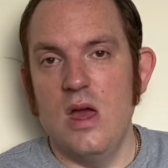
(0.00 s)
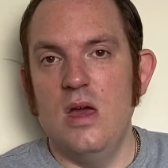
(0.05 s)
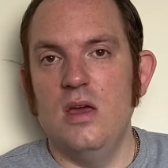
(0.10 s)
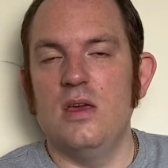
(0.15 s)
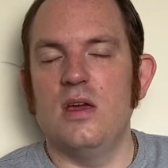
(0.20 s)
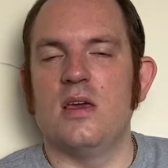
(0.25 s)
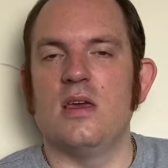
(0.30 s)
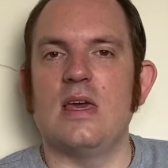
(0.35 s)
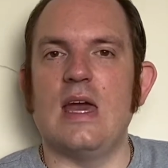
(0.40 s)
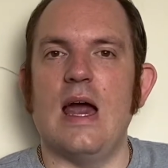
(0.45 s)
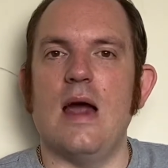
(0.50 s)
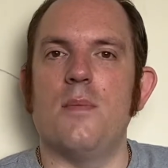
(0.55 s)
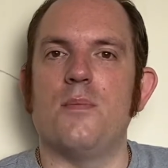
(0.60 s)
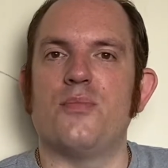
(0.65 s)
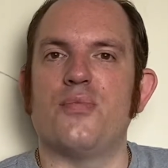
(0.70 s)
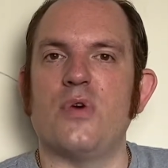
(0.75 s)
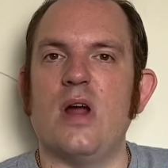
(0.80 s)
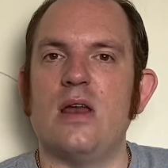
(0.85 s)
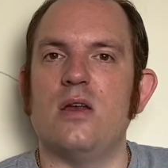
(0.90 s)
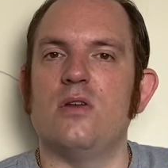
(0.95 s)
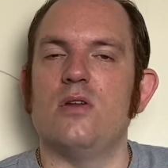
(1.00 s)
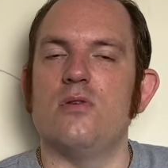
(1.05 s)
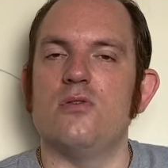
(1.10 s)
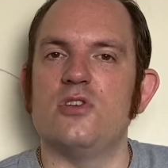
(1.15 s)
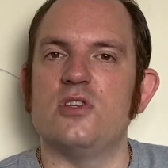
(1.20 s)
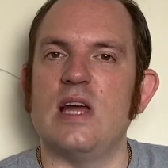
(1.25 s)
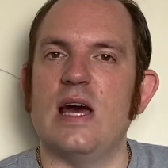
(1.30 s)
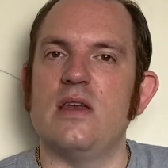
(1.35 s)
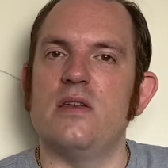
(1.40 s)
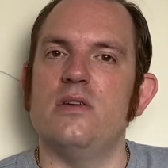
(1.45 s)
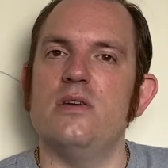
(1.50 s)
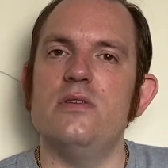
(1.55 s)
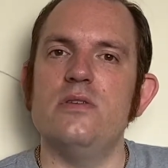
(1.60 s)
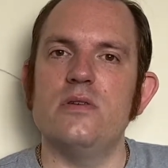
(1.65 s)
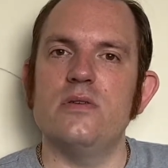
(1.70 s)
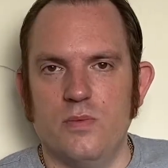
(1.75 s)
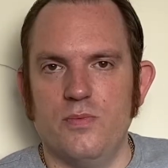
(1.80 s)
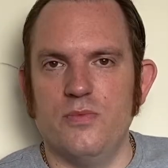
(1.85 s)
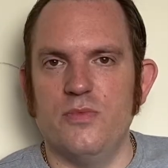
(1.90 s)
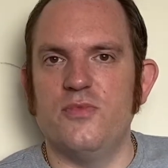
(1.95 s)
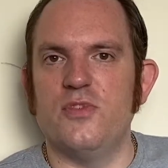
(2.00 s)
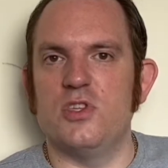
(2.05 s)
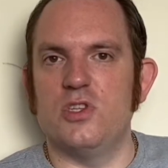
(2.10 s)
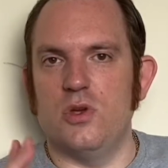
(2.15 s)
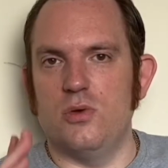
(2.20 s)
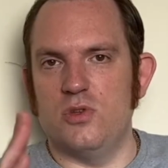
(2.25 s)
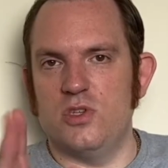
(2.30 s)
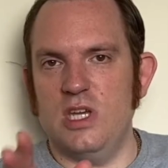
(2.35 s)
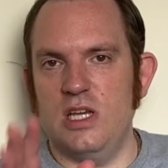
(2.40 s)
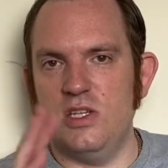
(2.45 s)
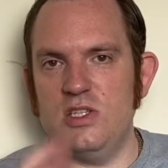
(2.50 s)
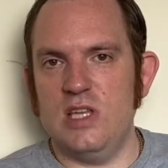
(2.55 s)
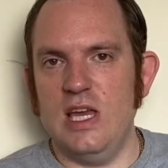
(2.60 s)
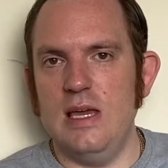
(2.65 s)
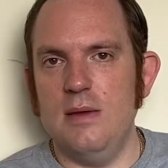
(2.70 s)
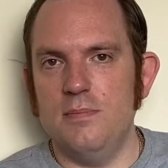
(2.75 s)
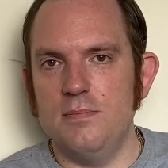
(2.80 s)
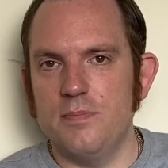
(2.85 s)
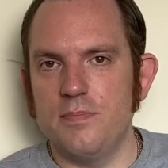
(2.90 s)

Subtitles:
You can get a brand new standard for 260.